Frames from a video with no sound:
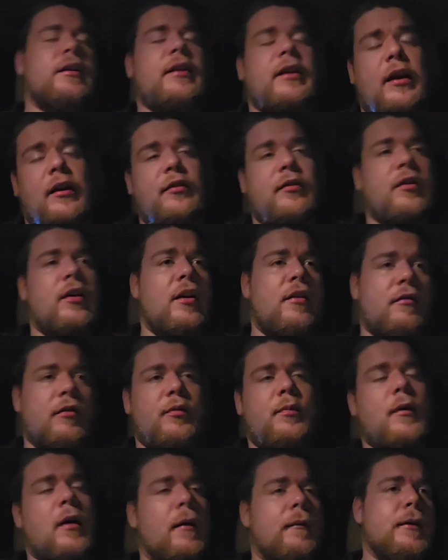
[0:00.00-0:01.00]
Yesterday
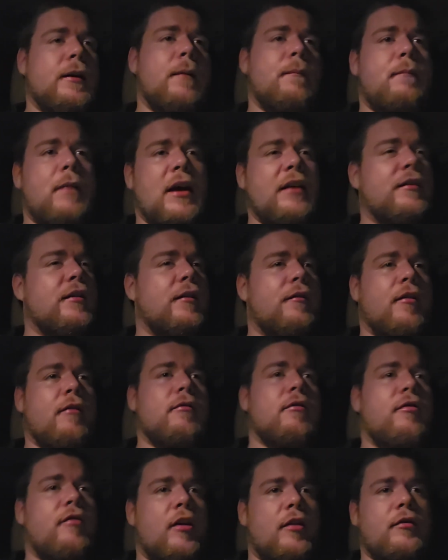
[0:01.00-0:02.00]
was probably the best I've
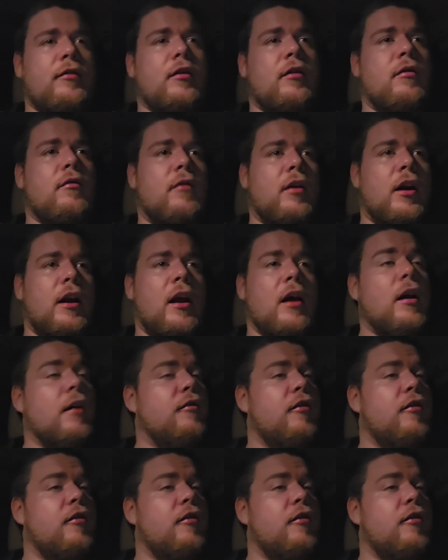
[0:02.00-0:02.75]
ever felt during a workout.